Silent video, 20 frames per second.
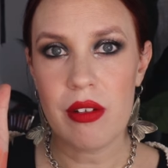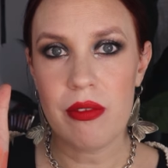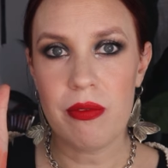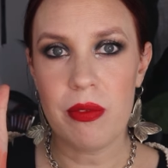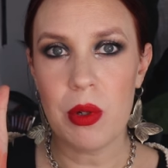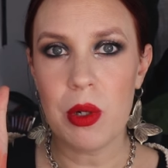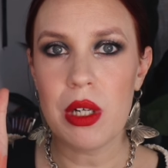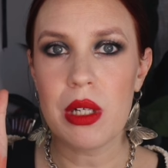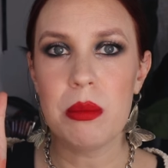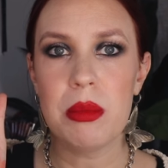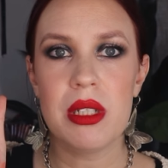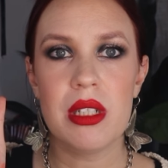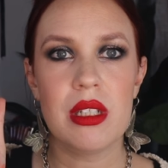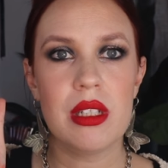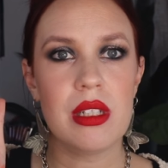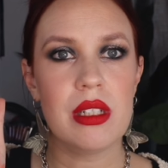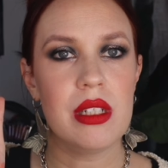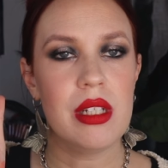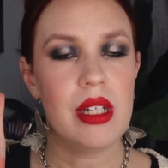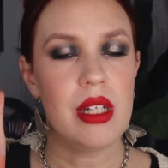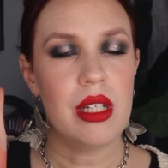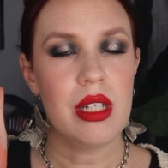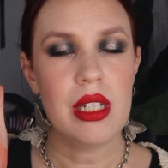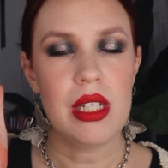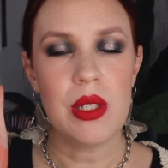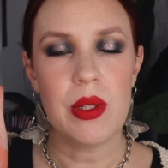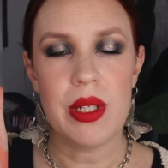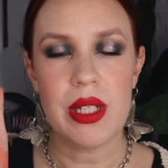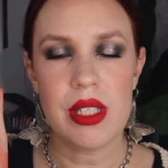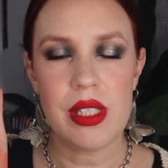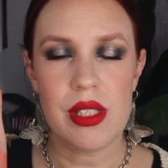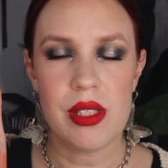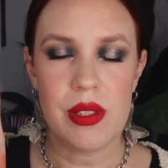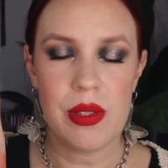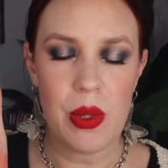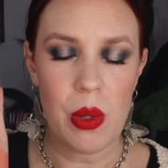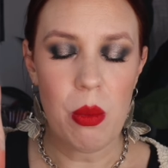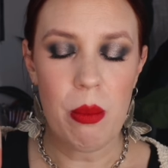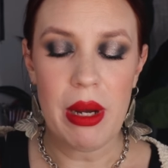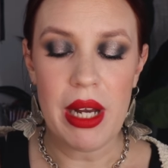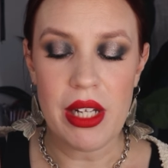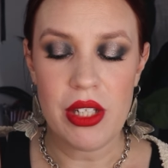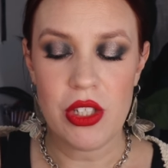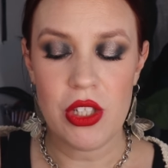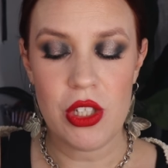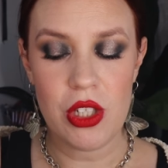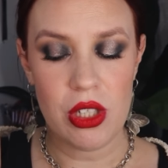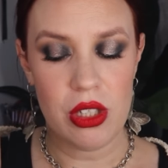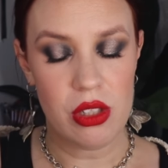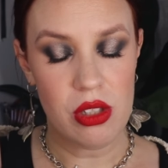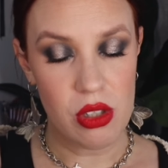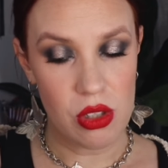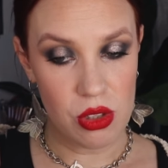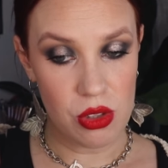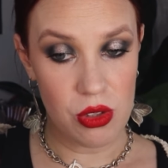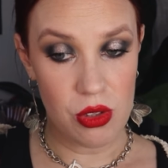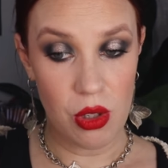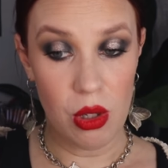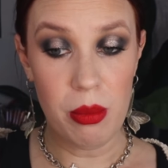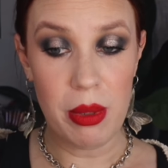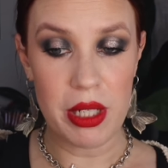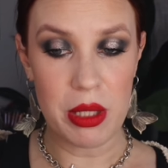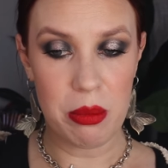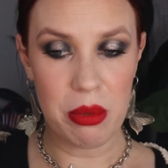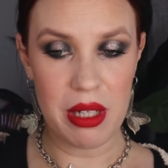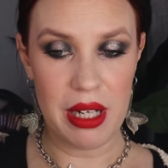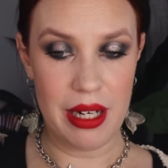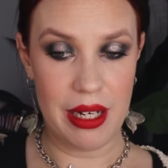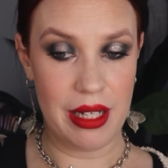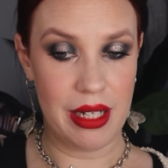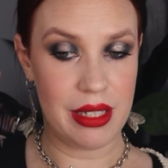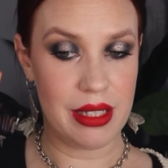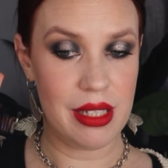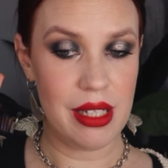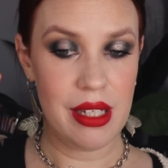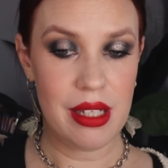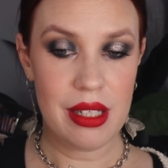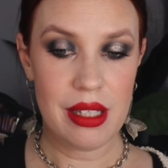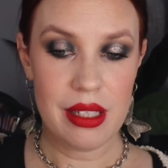affordable. You get so much, so much product.